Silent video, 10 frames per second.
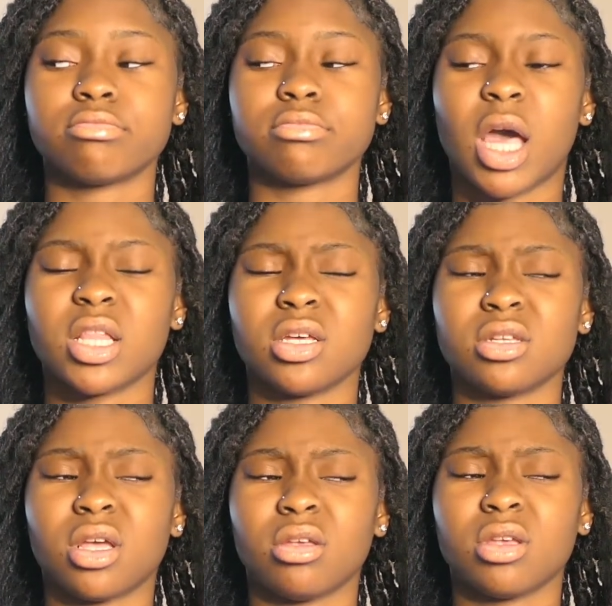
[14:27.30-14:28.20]
I think
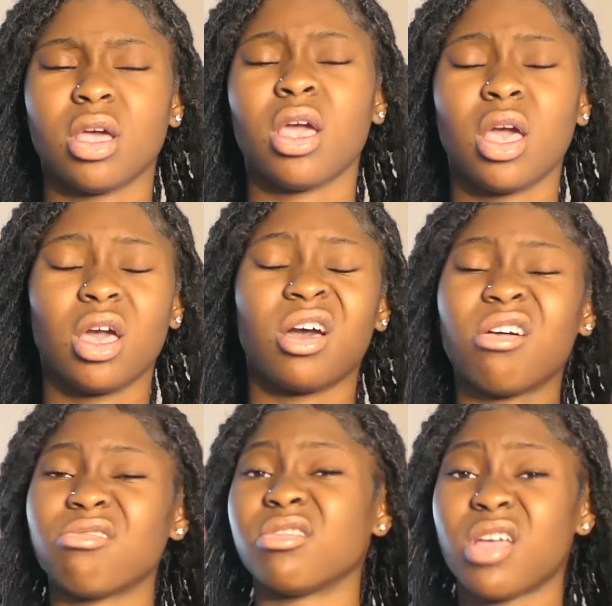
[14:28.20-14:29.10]
that's how you say it. I
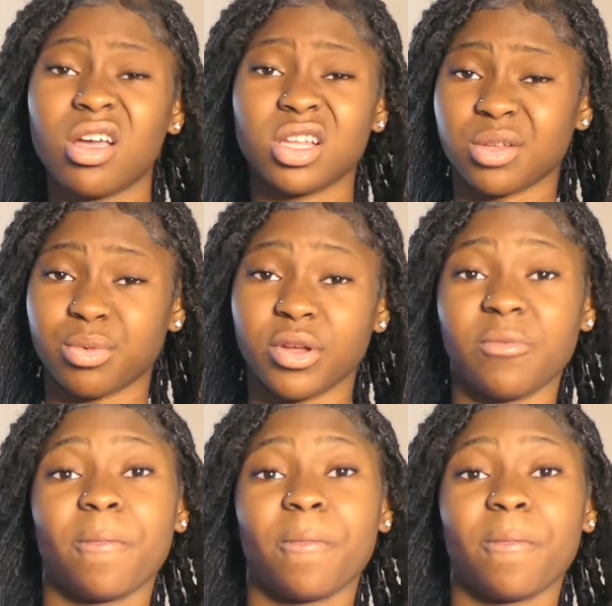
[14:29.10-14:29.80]
don't know, y'all get the point.